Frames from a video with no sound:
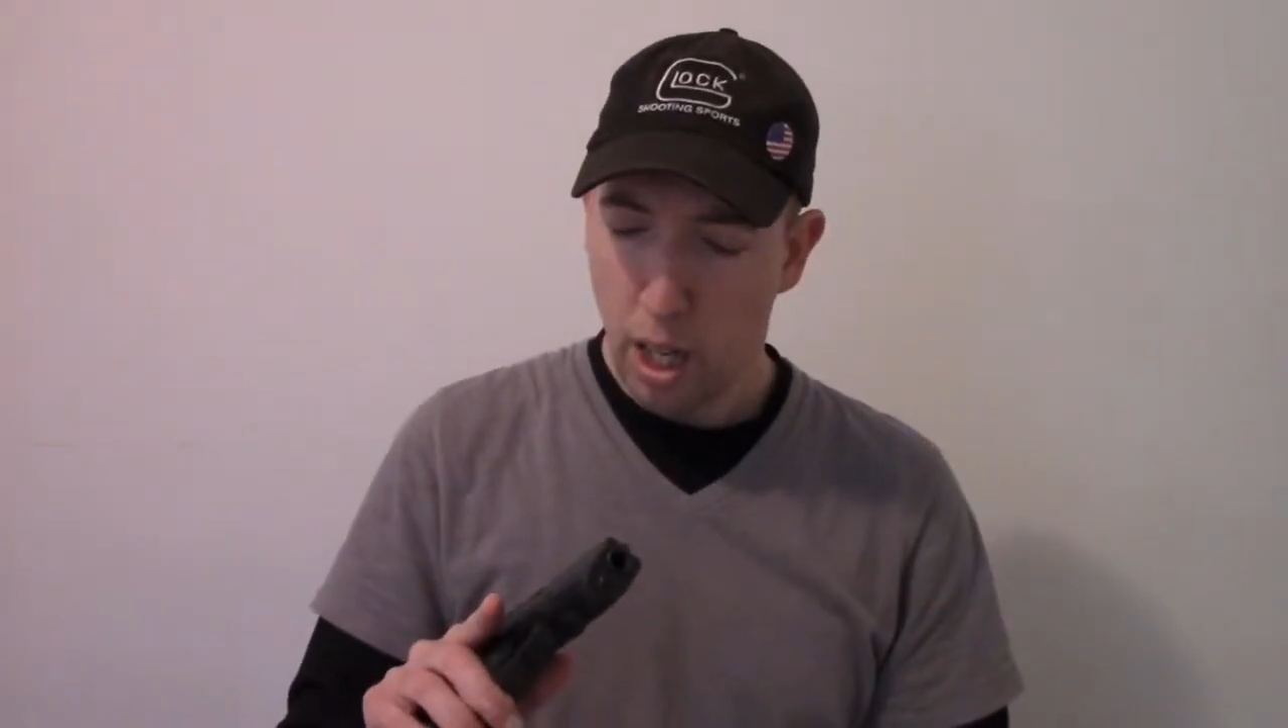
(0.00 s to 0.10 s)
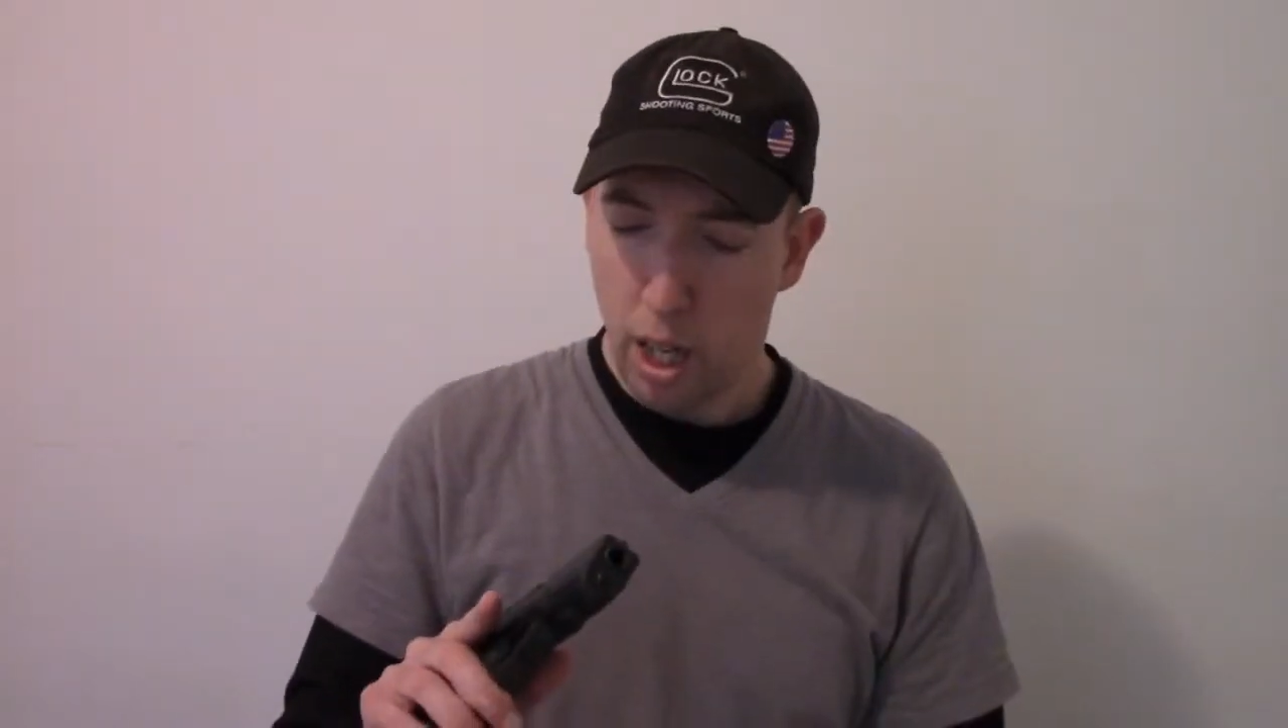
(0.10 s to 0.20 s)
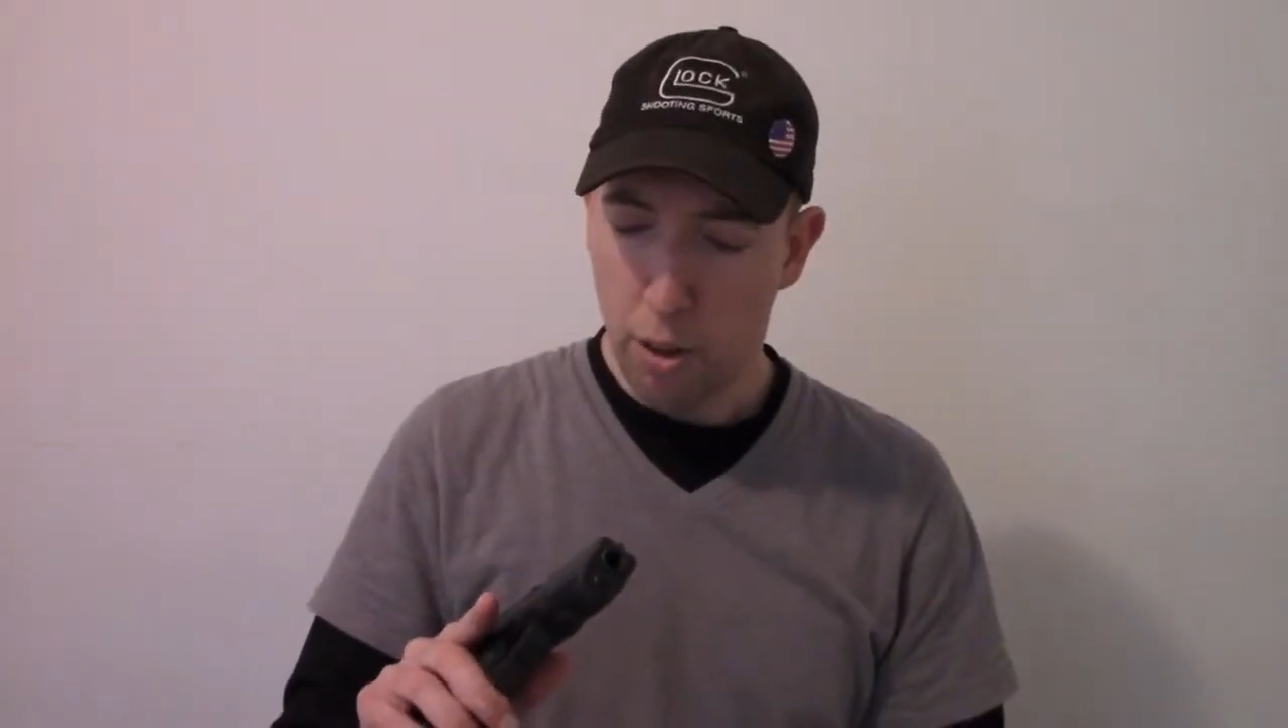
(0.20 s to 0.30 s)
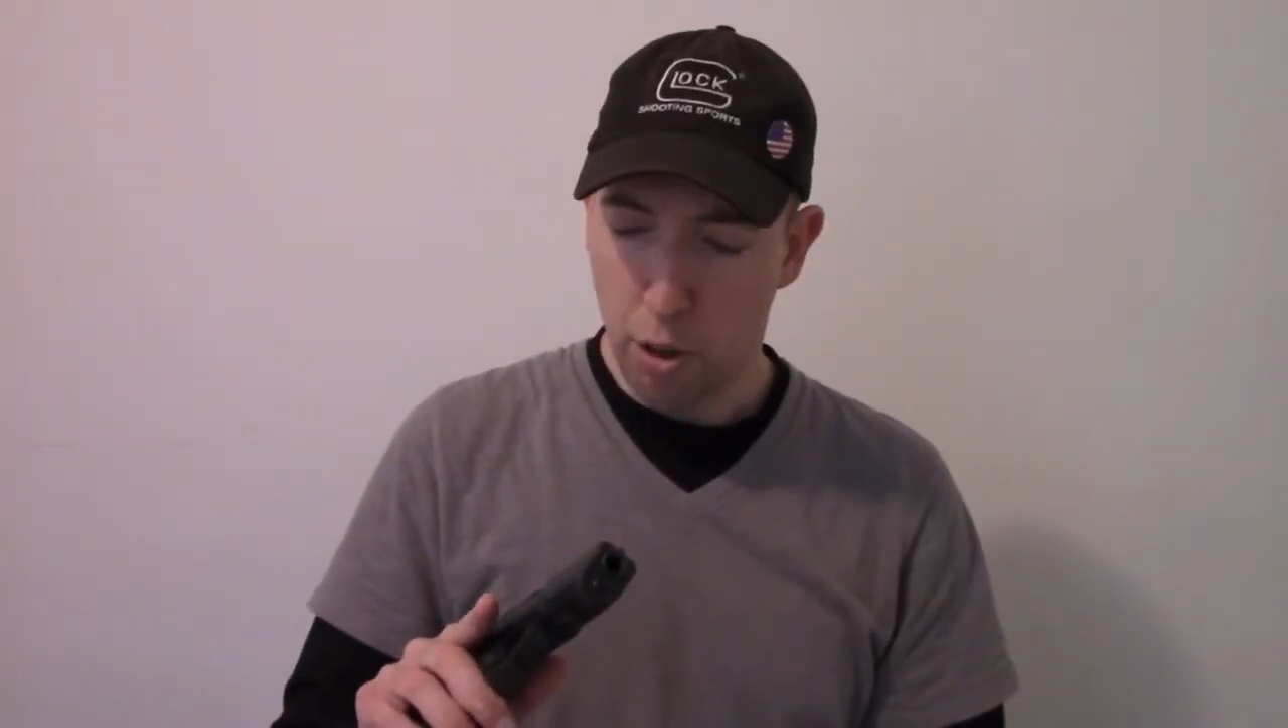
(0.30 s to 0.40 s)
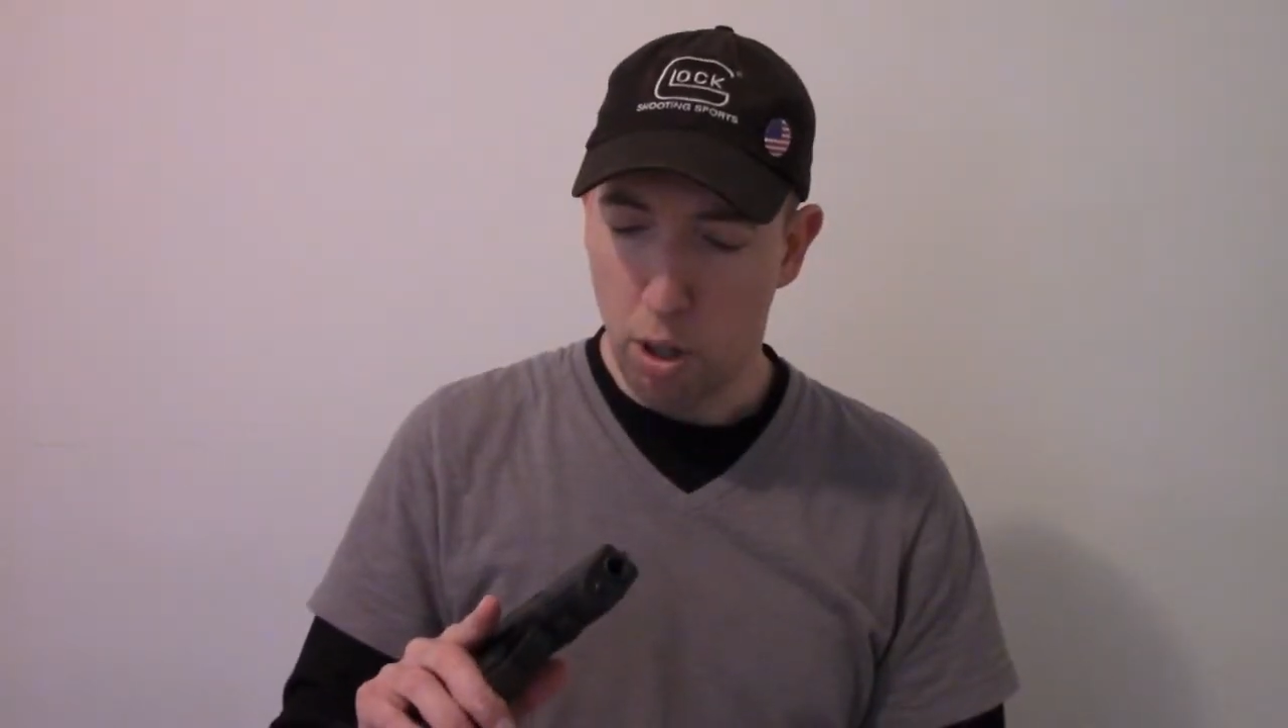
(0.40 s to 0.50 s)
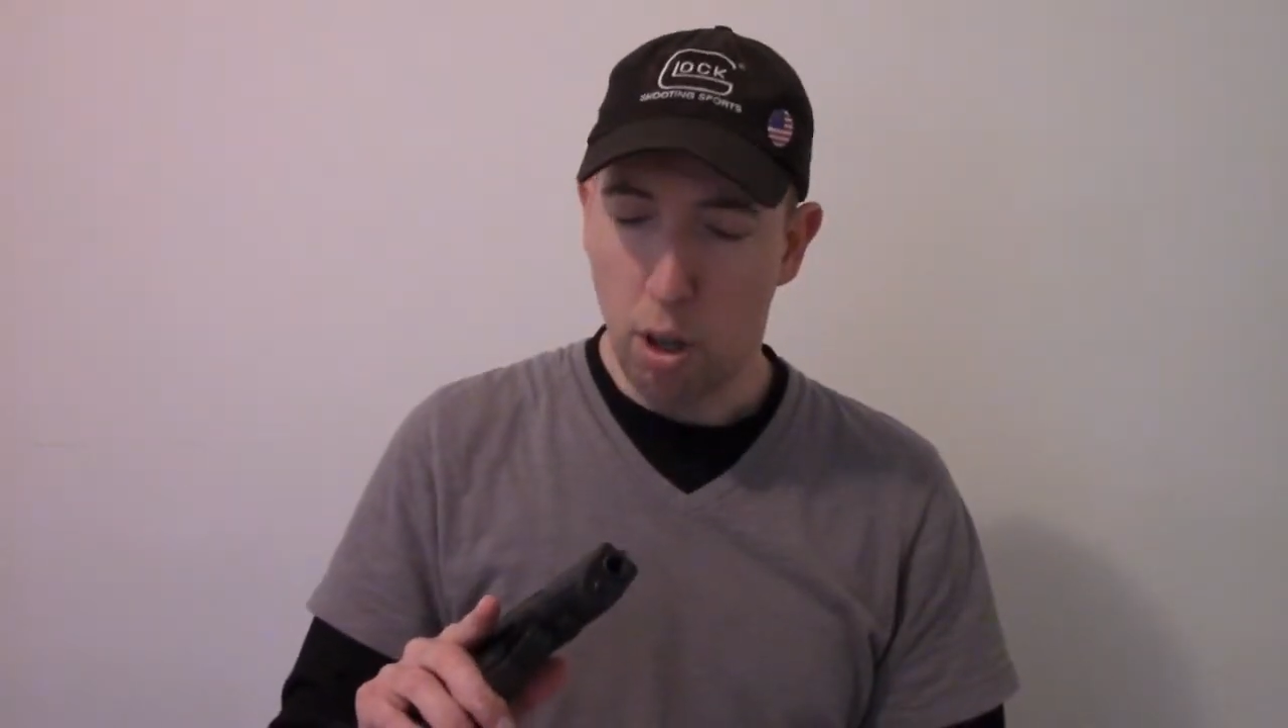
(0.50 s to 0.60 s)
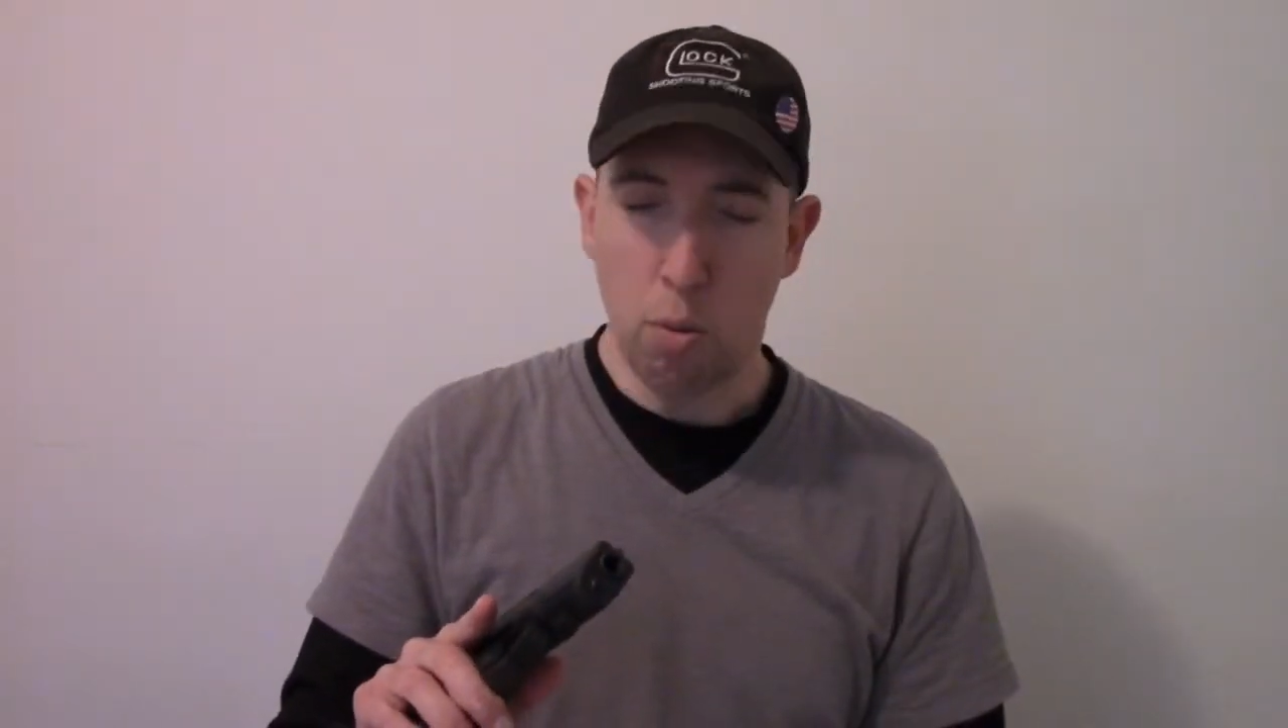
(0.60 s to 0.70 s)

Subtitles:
It's a